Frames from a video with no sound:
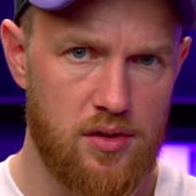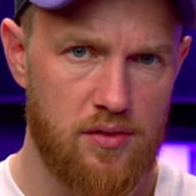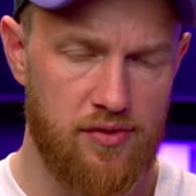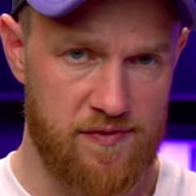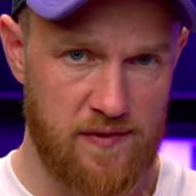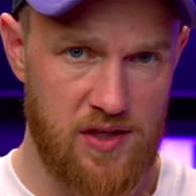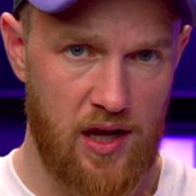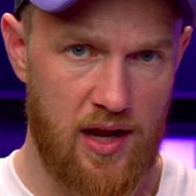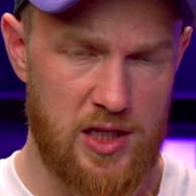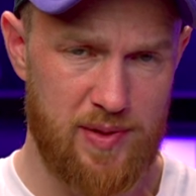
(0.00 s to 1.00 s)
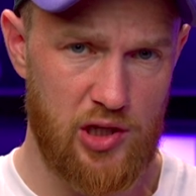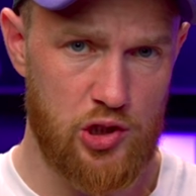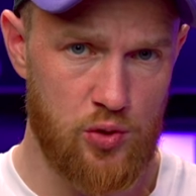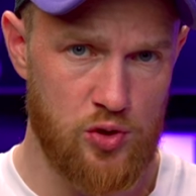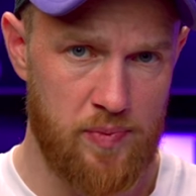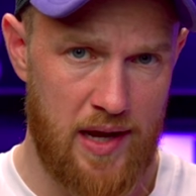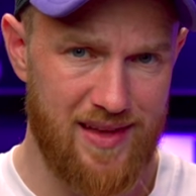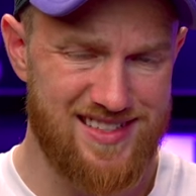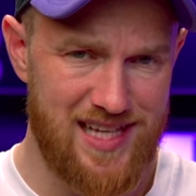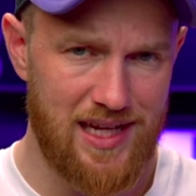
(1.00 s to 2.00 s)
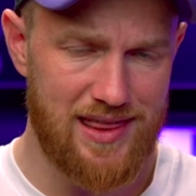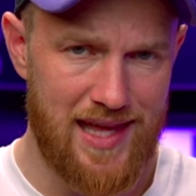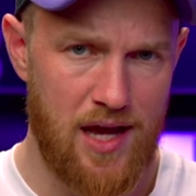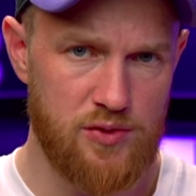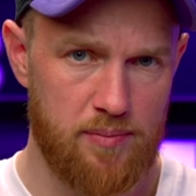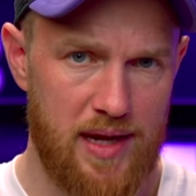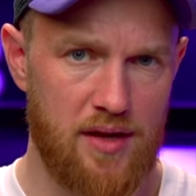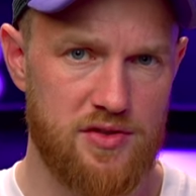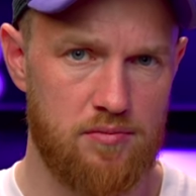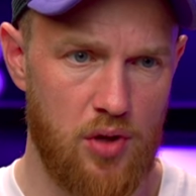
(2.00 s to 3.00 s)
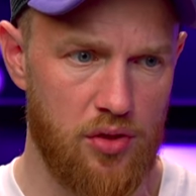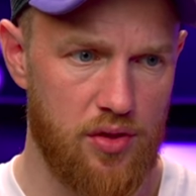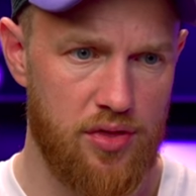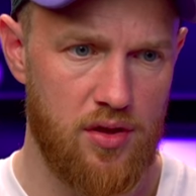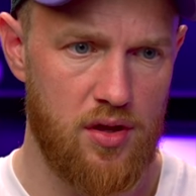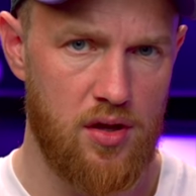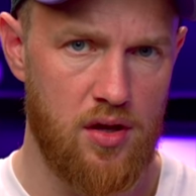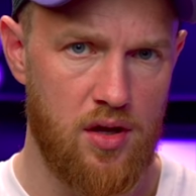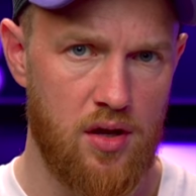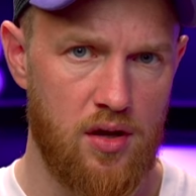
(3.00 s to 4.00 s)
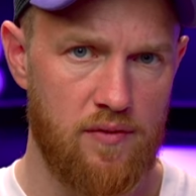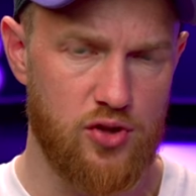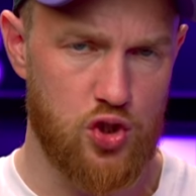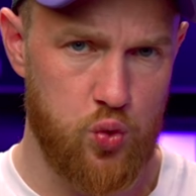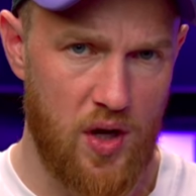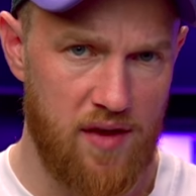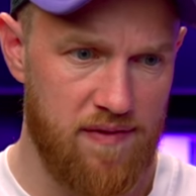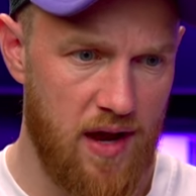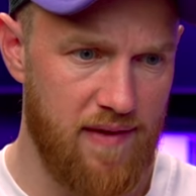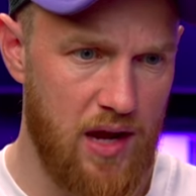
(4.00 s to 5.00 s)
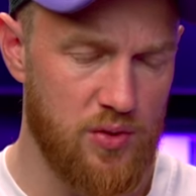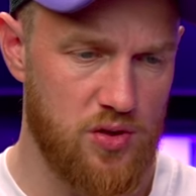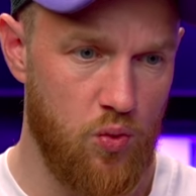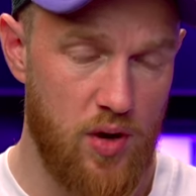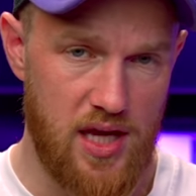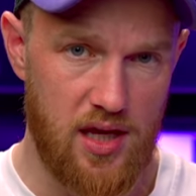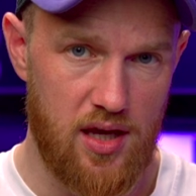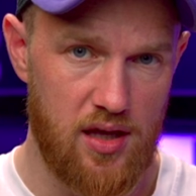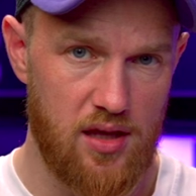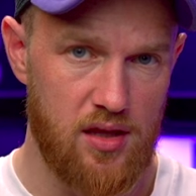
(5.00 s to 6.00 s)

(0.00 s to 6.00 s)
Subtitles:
For 50 clients paying you £200, that's £10,000 a month for 25 hours a week.